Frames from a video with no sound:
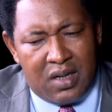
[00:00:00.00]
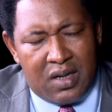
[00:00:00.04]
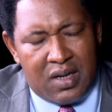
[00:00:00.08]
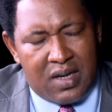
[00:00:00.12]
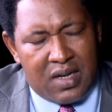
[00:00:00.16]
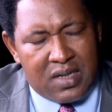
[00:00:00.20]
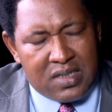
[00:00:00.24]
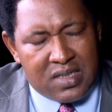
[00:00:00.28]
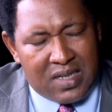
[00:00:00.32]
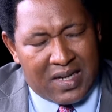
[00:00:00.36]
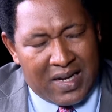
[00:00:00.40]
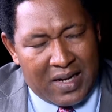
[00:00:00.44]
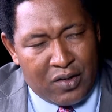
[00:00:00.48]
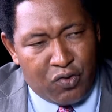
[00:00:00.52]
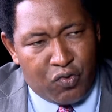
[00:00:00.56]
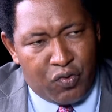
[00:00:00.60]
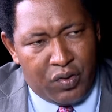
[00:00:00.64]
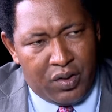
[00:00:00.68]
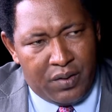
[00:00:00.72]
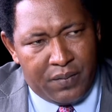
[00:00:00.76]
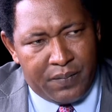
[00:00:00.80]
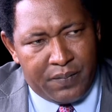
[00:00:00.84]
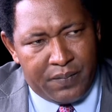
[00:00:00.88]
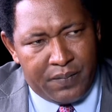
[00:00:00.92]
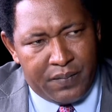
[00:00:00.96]
as a country,
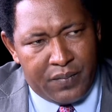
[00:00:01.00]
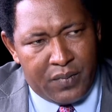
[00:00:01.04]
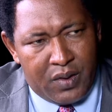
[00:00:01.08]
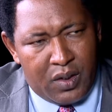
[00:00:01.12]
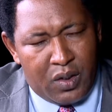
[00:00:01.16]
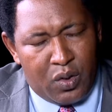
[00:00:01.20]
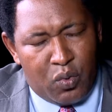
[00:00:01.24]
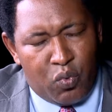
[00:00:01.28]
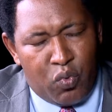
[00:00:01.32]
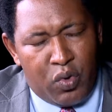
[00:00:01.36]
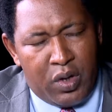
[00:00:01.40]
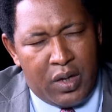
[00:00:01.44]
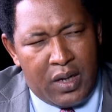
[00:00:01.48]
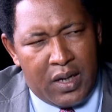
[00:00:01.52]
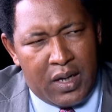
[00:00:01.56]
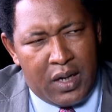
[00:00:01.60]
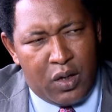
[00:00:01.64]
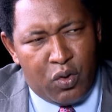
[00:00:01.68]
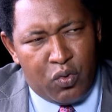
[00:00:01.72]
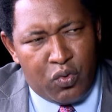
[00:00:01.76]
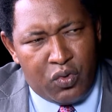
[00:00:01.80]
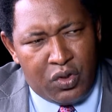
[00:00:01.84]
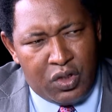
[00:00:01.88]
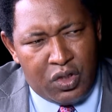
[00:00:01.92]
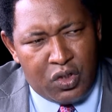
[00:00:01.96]
we
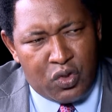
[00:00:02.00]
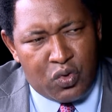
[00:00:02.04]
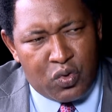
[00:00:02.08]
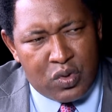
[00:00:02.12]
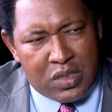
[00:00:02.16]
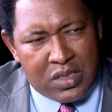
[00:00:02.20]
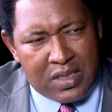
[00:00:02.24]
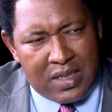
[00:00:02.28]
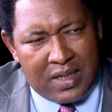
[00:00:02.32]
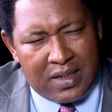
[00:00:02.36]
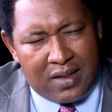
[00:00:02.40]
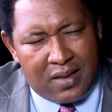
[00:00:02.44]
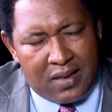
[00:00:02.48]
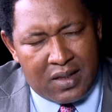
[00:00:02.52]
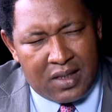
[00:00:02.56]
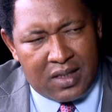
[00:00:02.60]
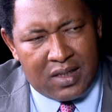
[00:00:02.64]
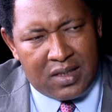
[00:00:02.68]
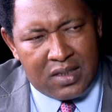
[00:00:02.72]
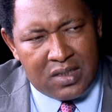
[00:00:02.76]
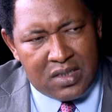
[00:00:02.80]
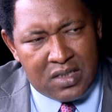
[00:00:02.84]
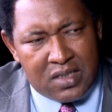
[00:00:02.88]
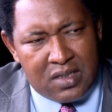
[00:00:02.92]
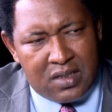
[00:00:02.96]
now need to start
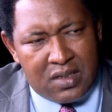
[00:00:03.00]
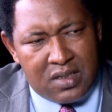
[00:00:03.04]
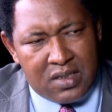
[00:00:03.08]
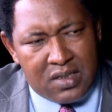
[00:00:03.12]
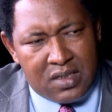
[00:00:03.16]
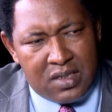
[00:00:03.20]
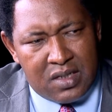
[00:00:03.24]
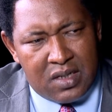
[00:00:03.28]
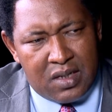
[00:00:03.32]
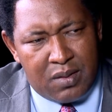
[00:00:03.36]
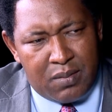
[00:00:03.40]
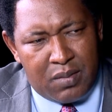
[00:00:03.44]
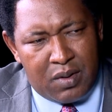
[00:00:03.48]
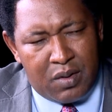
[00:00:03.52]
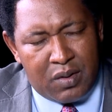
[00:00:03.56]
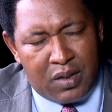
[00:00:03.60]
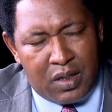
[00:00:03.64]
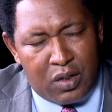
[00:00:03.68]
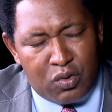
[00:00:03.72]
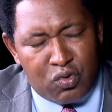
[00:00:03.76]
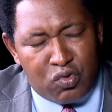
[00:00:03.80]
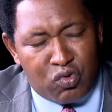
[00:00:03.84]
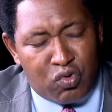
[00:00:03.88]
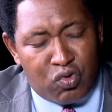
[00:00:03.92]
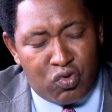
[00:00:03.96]
thinking seriously about
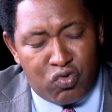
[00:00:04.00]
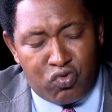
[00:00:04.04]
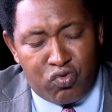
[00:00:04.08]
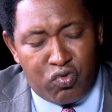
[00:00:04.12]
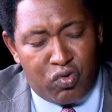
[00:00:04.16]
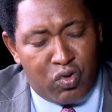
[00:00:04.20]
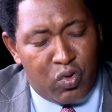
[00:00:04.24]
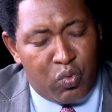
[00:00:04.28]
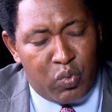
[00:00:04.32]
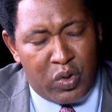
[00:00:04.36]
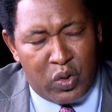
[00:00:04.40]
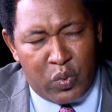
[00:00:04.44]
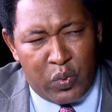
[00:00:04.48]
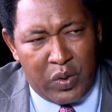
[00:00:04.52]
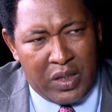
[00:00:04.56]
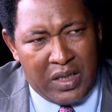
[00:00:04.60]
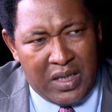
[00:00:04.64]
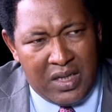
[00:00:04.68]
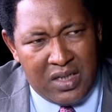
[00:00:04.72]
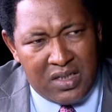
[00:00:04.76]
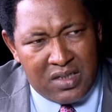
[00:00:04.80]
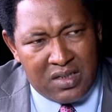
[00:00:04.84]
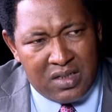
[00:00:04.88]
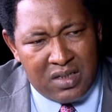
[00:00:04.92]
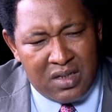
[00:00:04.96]
how to control what we
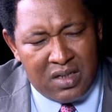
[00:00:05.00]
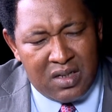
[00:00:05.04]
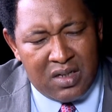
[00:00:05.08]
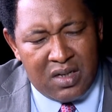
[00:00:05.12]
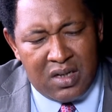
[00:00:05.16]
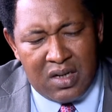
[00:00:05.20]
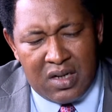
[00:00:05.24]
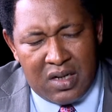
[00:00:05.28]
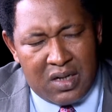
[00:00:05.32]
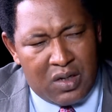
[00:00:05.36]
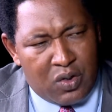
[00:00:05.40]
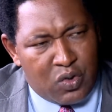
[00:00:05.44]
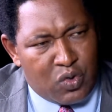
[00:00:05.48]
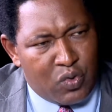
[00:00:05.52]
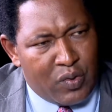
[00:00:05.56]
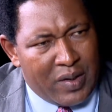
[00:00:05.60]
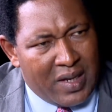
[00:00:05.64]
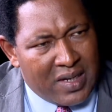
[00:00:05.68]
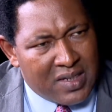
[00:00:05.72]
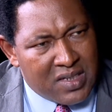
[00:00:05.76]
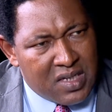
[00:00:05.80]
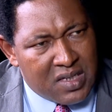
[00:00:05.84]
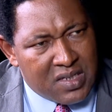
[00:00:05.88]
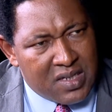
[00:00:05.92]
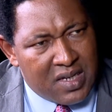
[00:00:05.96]
eat, how to
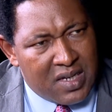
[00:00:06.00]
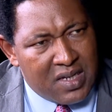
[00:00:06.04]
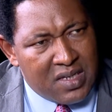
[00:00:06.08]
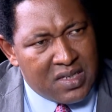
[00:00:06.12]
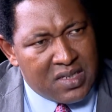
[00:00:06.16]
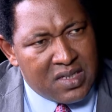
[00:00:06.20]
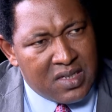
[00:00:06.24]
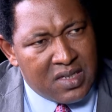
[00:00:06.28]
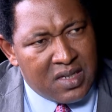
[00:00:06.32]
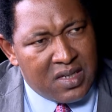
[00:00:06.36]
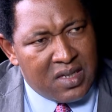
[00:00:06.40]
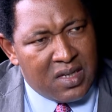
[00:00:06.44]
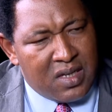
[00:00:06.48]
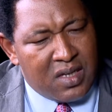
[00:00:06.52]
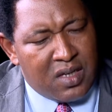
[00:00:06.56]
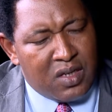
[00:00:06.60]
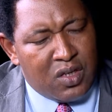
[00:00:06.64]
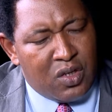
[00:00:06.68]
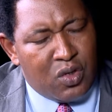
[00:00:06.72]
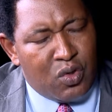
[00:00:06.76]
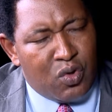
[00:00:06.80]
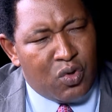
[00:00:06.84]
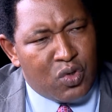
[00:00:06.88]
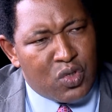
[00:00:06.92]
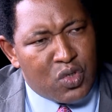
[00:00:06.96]
exercise,
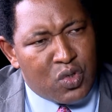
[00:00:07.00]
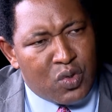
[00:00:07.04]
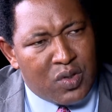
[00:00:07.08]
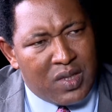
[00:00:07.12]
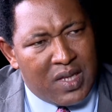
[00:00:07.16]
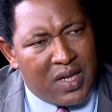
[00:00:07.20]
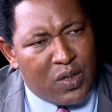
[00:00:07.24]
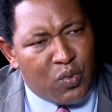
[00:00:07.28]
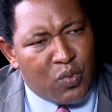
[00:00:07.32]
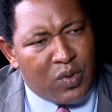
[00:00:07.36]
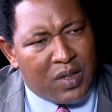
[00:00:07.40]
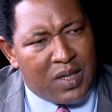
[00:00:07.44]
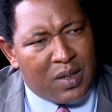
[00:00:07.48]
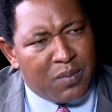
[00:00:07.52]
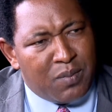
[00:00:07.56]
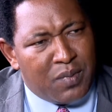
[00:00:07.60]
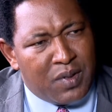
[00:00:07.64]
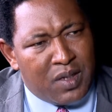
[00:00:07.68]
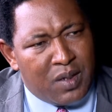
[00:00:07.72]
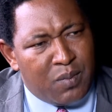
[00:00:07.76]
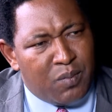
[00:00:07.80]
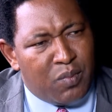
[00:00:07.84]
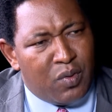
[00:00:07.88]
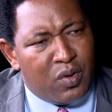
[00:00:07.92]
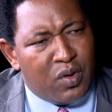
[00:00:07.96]
so that we can be
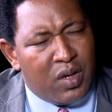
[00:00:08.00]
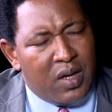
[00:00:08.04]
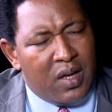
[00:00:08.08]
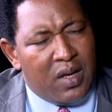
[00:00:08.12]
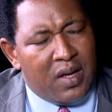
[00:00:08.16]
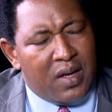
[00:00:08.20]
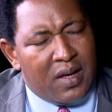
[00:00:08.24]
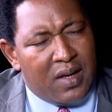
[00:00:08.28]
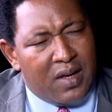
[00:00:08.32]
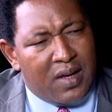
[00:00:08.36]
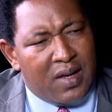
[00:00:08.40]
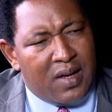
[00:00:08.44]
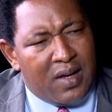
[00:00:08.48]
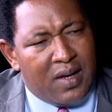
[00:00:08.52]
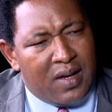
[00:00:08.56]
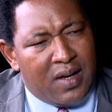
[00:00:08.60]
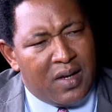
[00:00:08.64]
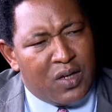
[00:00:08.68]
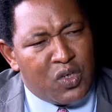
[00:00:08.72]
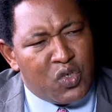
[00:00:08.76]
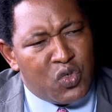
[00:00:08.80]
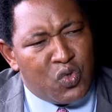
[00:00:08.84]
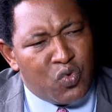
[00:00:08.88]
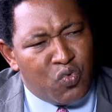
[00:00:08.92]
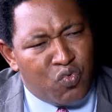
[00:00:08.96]
able to
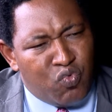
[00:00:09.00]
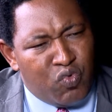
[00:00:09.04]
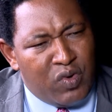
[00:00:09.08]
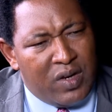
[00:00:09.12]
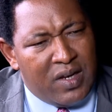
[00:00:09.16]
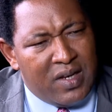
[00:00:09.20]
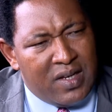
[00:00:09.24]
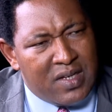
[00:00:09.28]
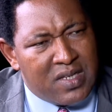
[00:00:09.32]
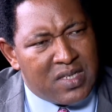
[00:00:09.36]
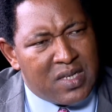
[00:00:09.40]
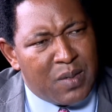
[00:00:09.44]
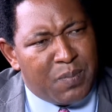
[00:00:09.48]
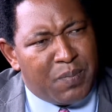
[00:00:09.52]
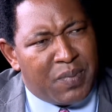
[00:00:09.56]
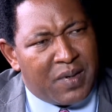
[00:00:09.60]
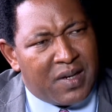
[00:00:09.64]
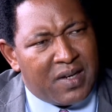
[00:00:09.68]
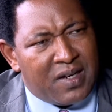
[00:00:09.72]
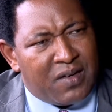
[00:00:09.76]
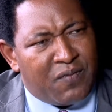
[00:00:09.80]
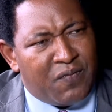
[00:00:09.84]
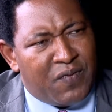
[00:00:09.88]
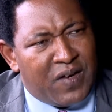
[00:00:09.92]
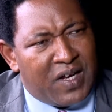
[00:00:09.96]
really
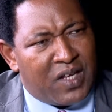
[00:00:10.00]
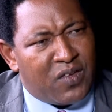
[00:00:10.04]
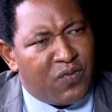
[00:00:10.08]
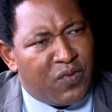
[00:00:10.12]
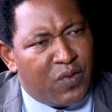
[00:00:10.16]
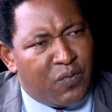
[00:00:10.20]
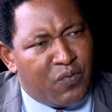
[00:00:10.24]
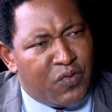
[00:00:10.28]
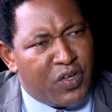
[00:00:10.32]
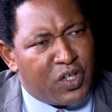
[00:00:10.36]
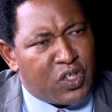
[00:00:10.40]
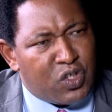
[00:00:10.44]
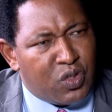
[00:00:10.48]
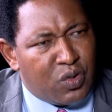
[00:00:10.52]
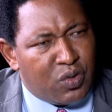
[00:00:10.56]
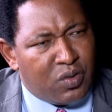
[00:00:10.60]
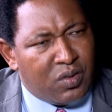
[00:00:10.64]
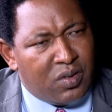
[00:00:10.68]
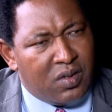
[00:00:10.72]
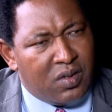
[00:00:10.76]
separate facts from fiction.